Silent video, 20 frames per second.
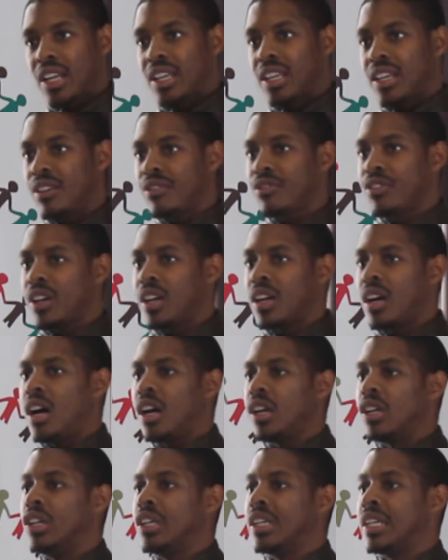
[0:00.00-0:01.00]
are giving
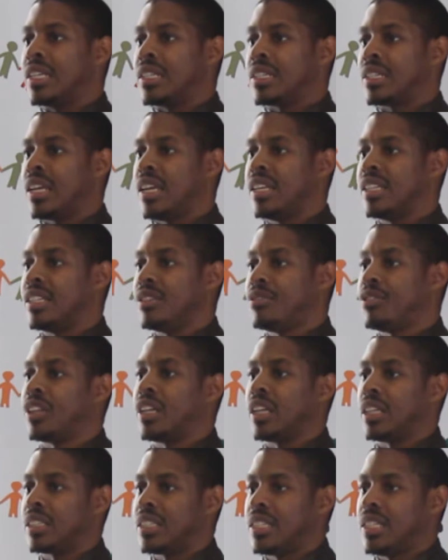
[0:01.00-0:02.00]
our learners a
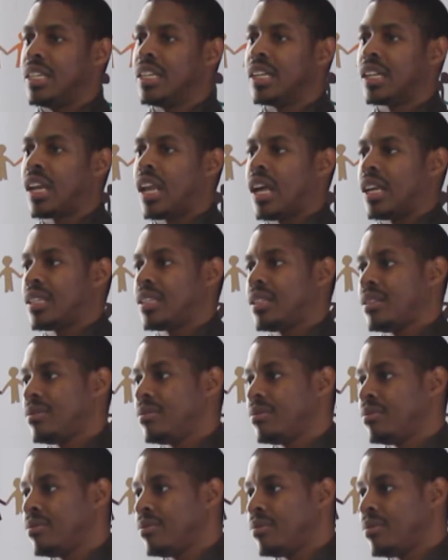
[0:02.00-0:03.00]
difficulty in class.
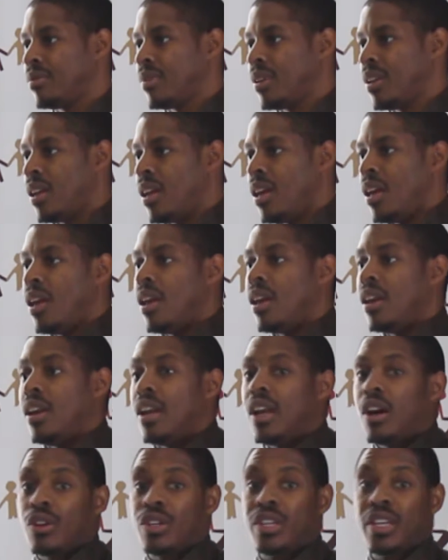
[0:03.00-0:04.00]

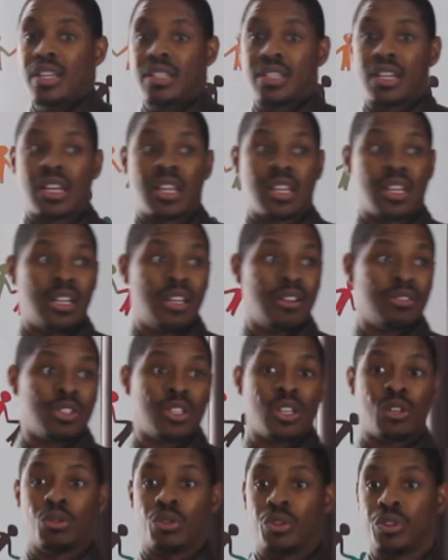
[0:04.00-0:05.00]
Now here's another level
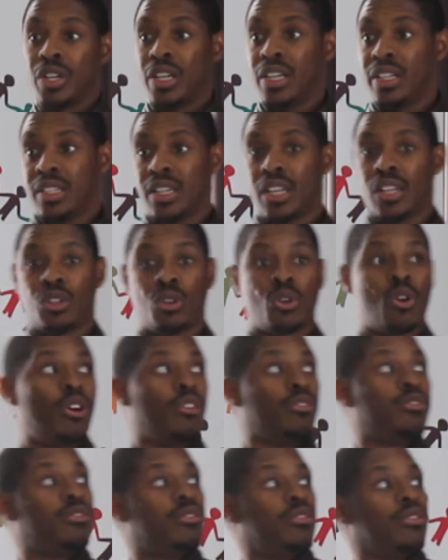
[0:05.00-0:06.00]
that will really take you
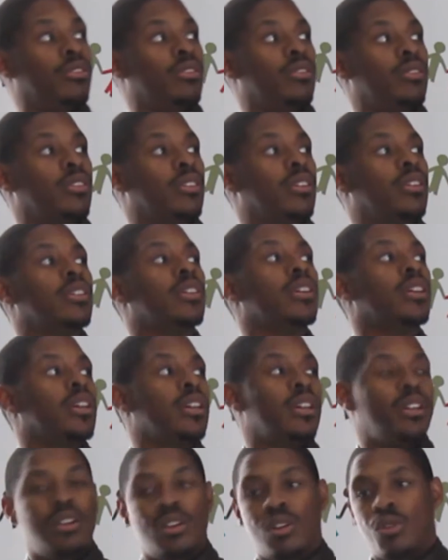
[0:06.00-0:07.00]
off.
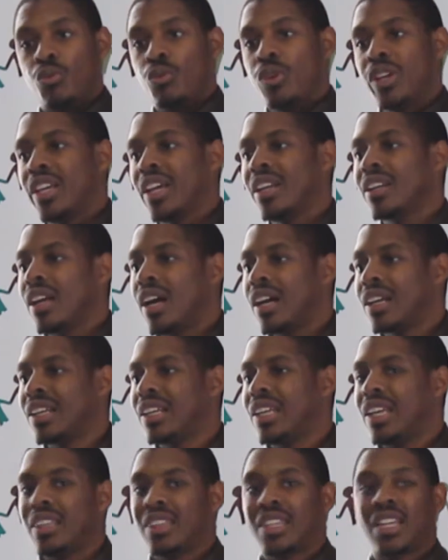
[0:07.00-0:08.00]
We can
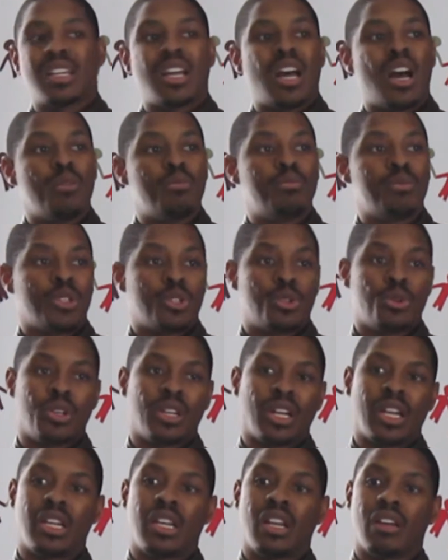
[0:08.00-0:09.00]
aggregate that up to
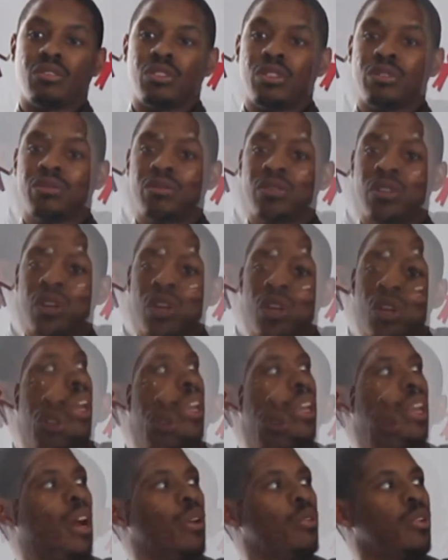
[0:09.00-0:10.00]
grade level.
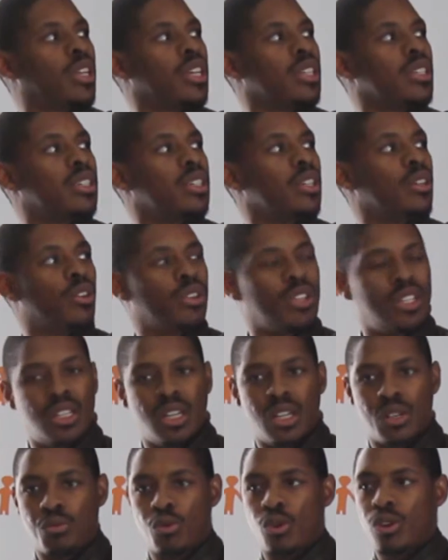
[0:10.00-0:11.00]
And now we can see it on the
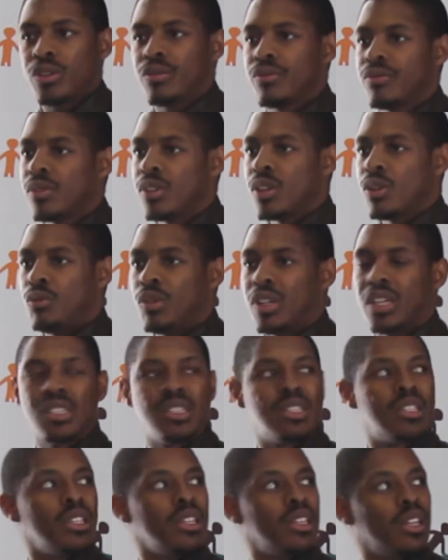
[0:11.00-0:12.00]
dashboard. You can
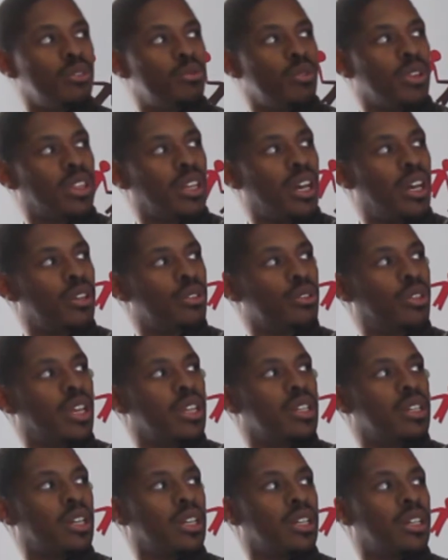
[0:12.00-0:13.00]
see that with our
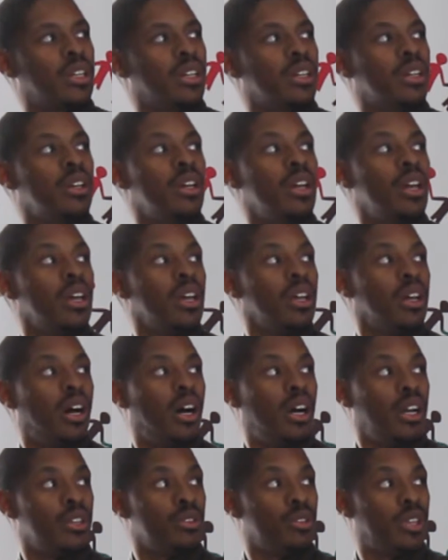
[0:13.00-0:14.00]
educator here,
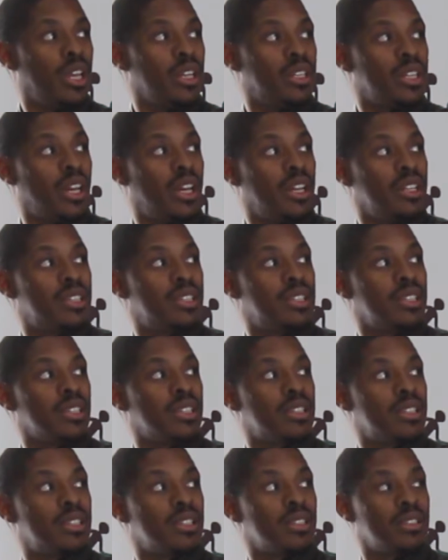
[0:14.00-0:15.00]
our educator had
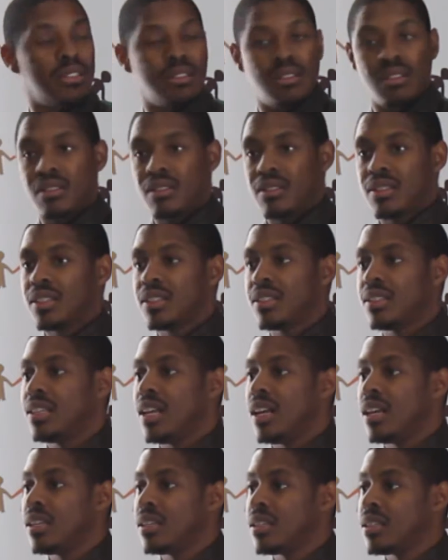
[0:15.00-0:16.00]
six
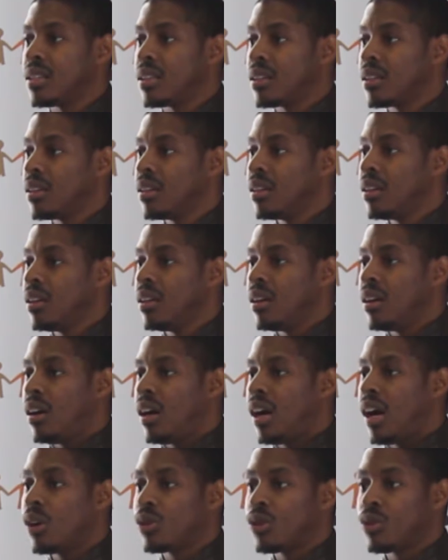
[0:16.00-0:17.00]
days
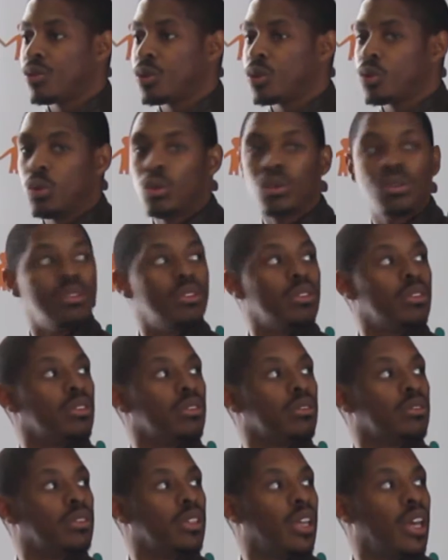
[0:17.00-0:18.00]
out of school.
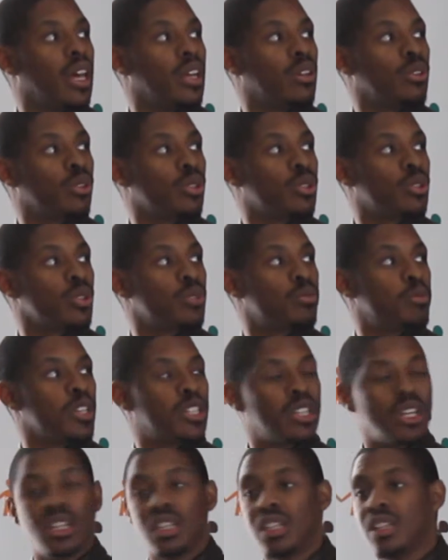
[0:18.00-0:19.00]
They had also
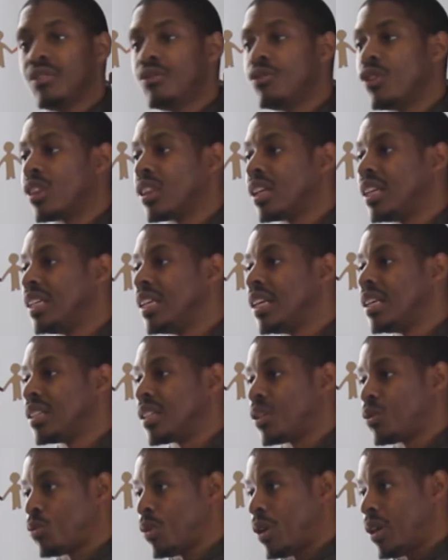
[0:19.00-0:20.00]
special leave for 3 days
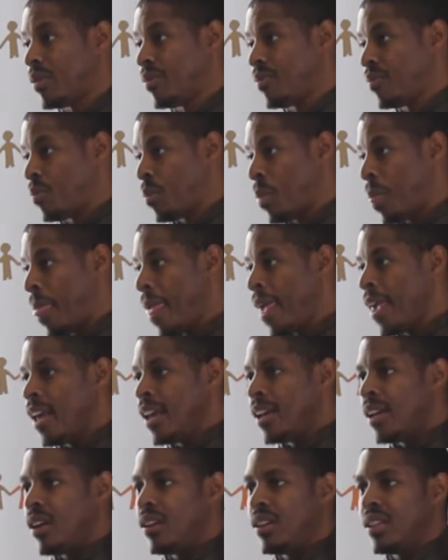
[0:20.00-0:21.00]
as well.
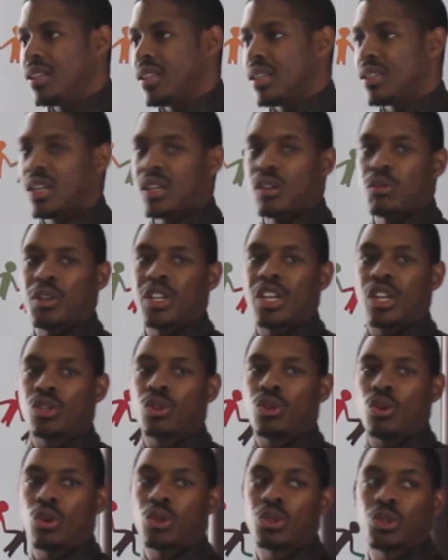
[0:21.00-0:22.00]
Now ladies and gentlemen, I
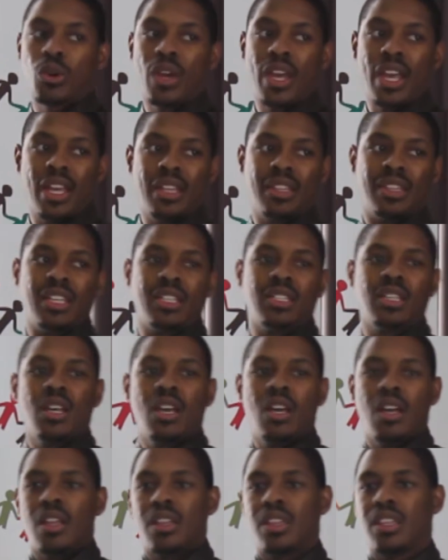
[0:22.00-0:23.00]
should also add that
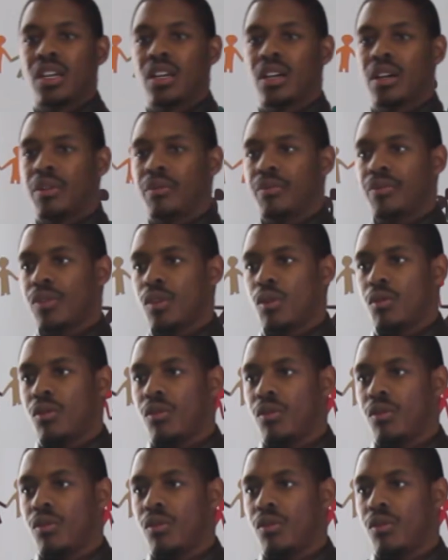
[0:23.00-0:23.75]
the